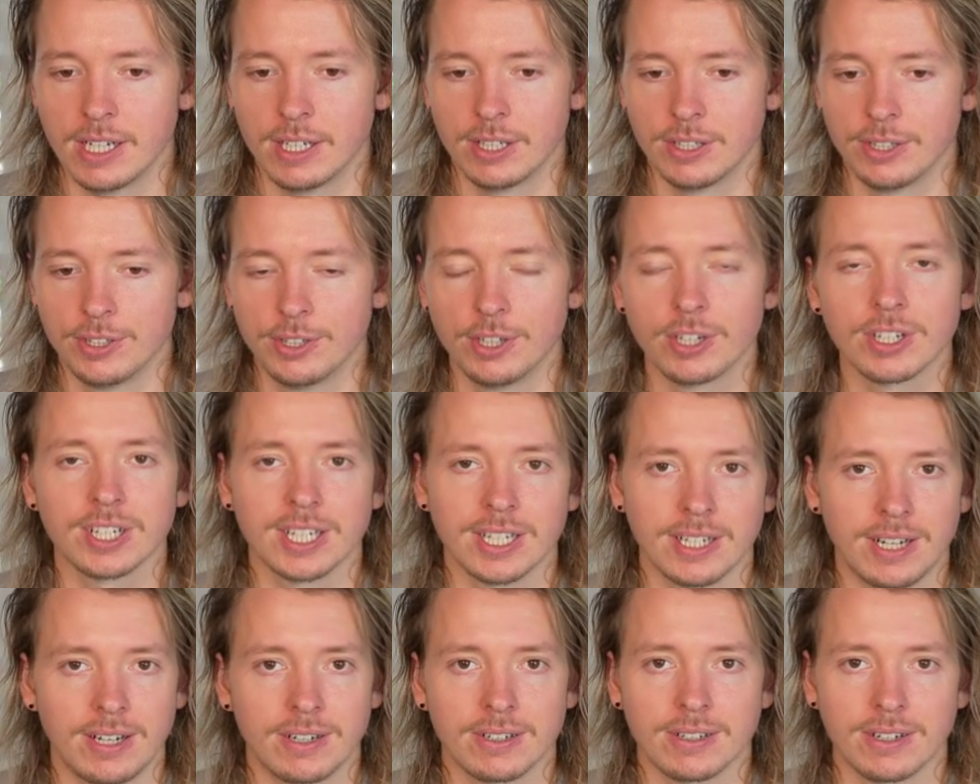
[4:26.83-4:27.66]
look at
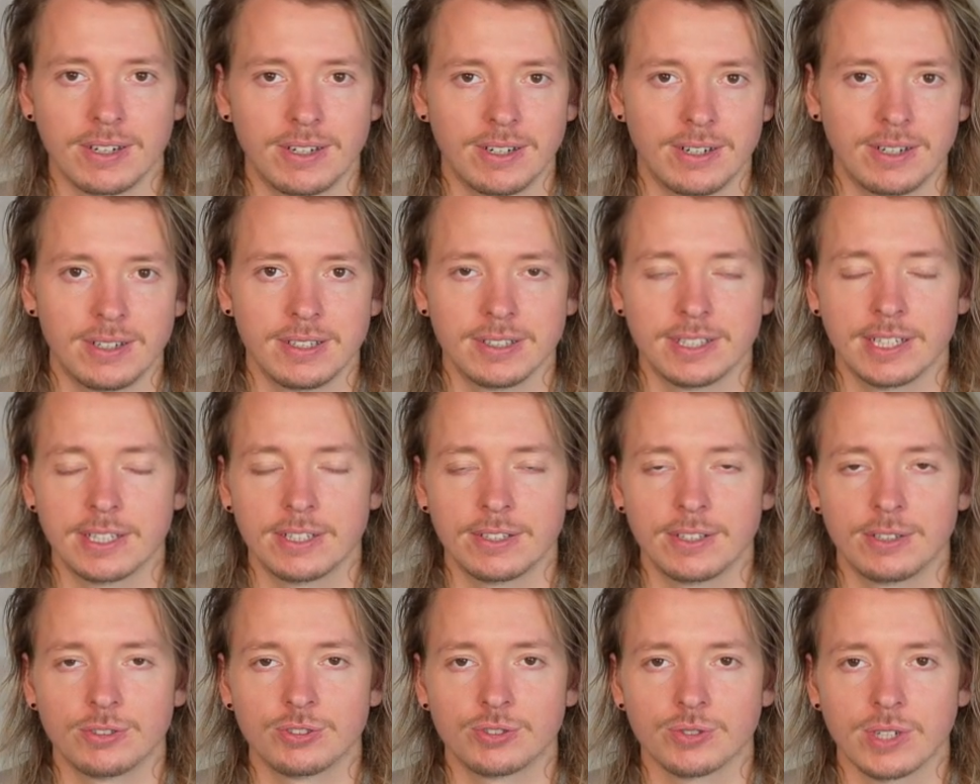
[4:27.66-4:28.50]
alcohol, let
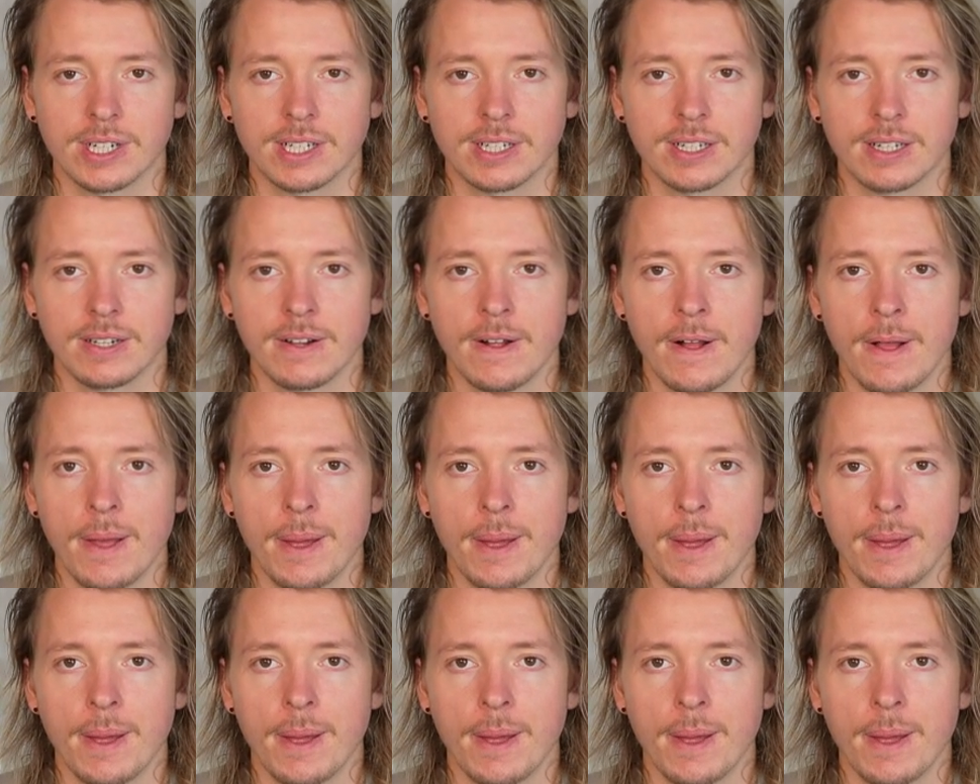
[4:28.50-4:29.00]
alone drink it.